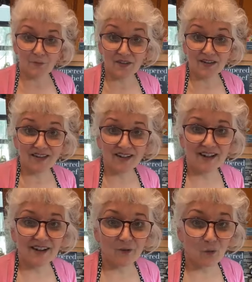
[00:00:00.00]
I'm
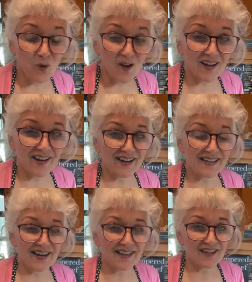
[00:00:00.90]
thinking either one, I
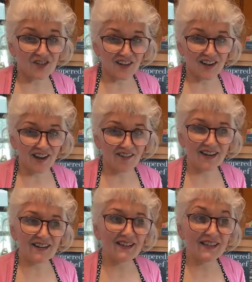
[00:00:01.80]
can take that chicken
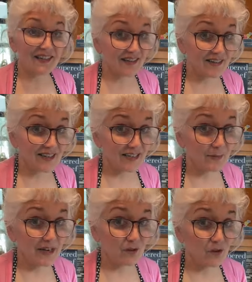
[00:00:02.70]
out and sear it
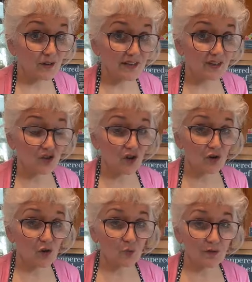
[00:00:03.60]
to make it look nice and
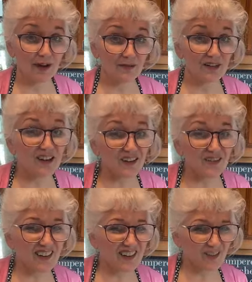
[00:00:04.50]
charcoal brown, you
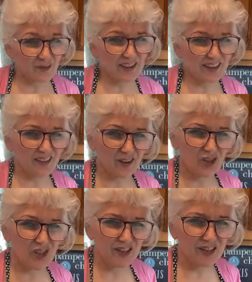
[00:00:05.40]
know, like, you know, we like our
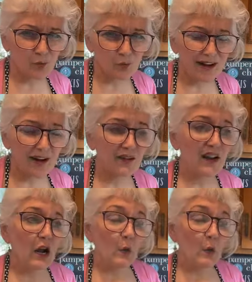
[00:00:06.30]
chicken a little brown.